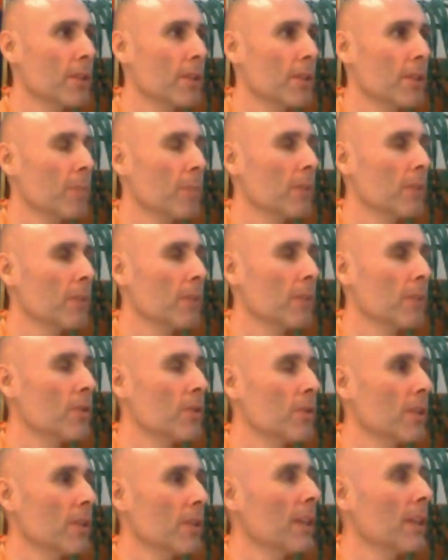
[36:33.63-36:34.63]
but we
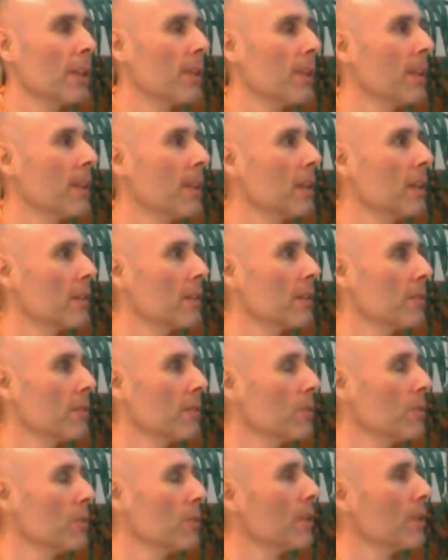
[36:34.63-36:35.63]
should not we
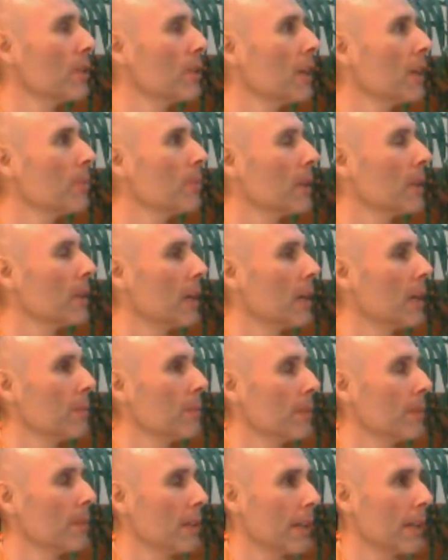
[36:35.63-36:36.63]
should not become
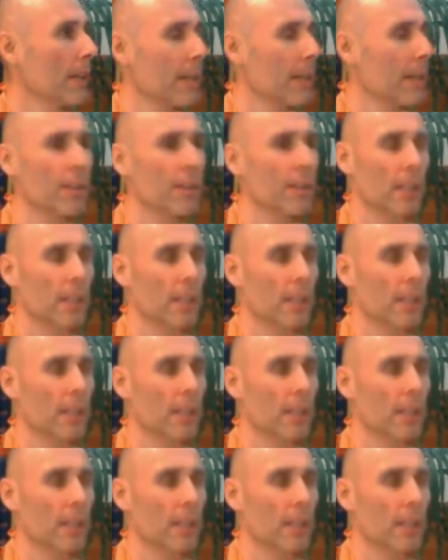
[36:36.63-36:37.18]
arrogant.